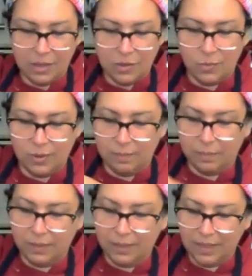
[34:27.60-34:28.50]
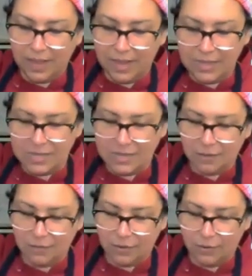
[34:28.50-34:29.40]
And you want
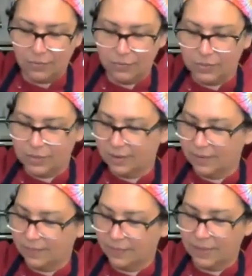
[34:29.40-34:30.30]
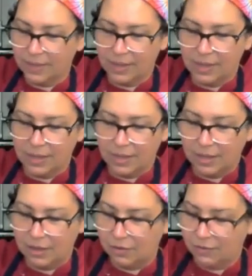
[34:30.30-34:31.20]
plenty of those
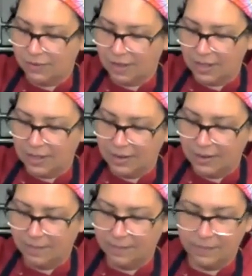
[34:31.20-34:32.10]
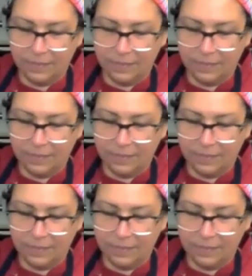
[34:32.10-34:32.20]
in your salad.